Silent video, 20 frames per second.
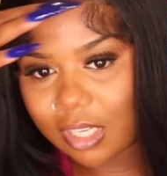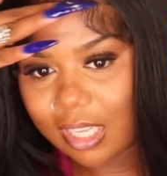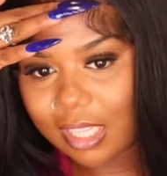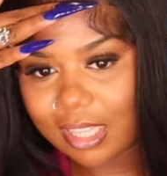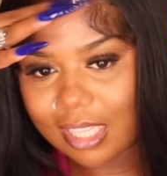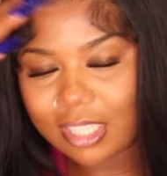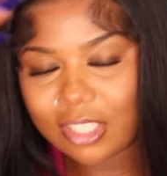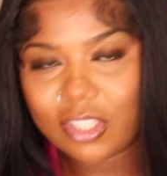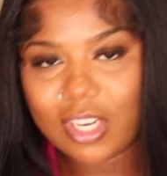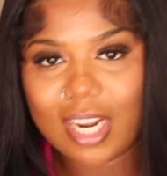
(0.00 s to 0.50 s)
now that
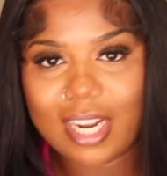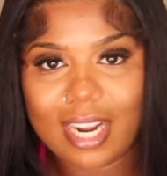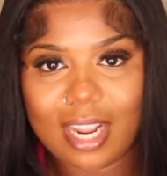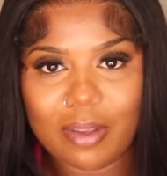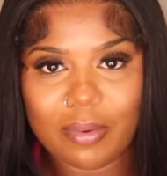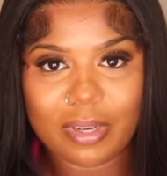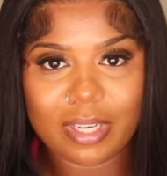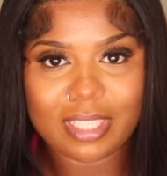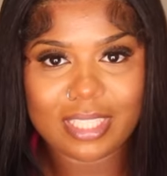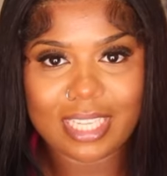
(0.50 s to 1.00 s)
that's dried
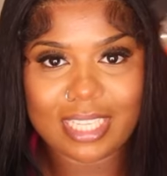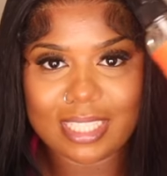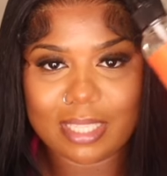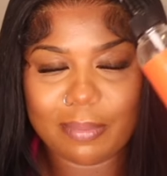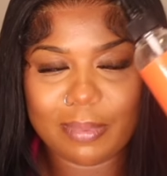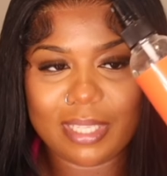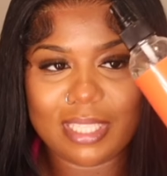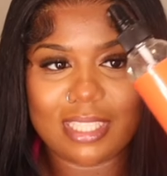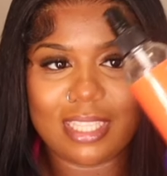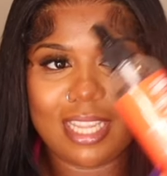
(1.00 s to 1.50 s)
down, we're gonna take some
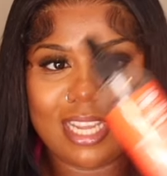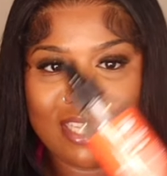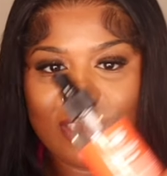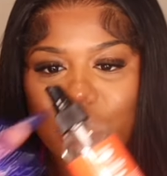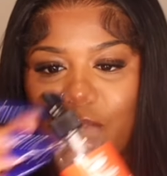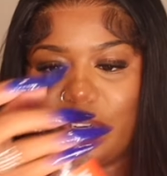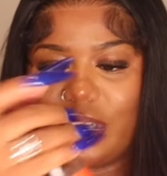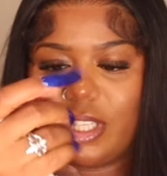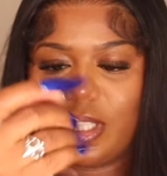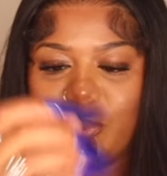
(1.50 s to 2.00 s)
of this Lace
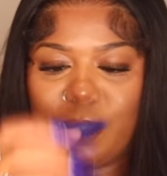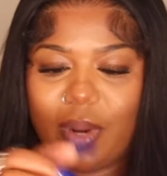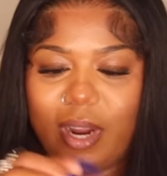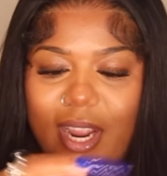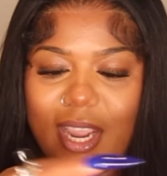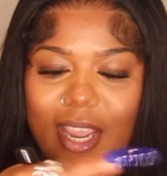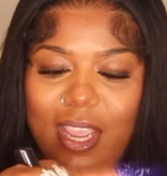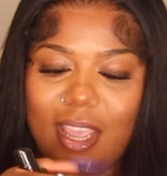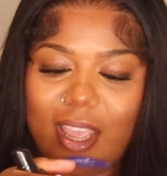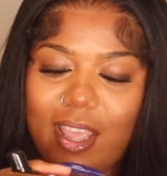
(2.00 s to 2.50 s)
Wonder
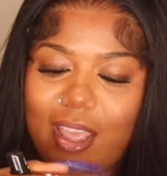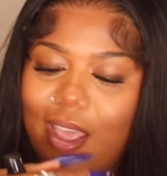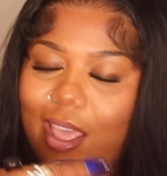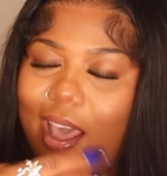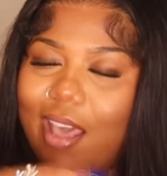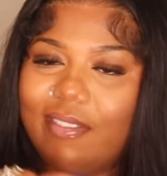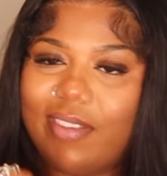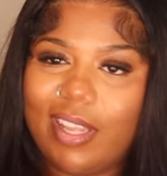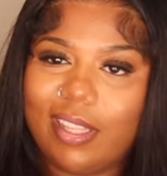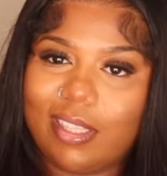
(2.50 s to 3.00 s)
Spray.
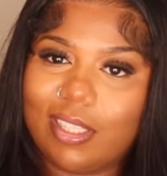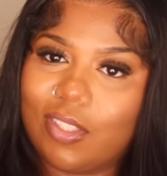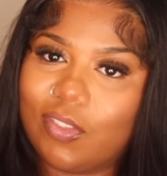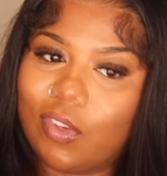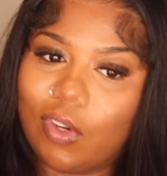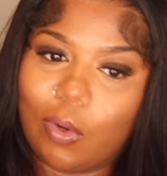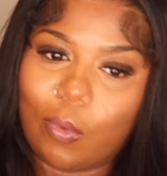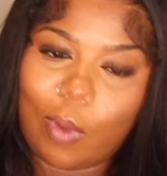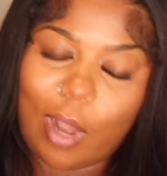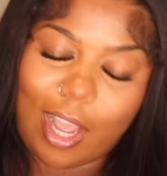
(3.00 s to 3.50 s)
I've had this
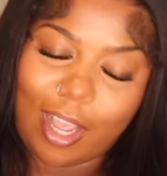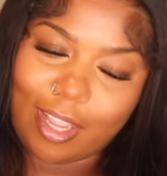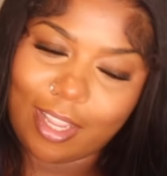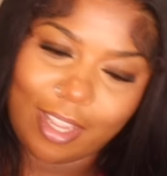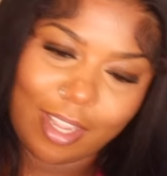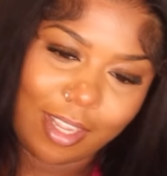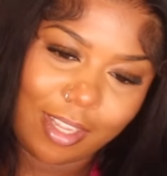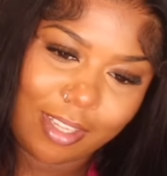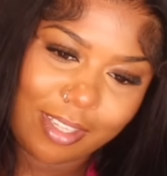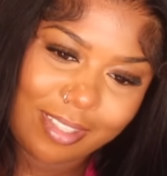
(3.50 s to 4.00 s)
for a while,
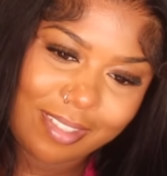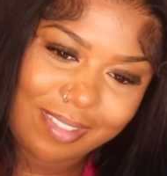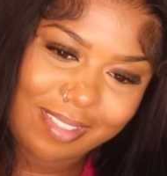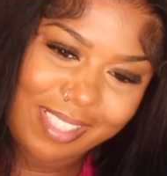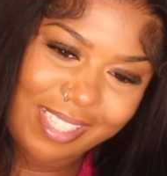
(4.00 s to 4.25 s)
y'all.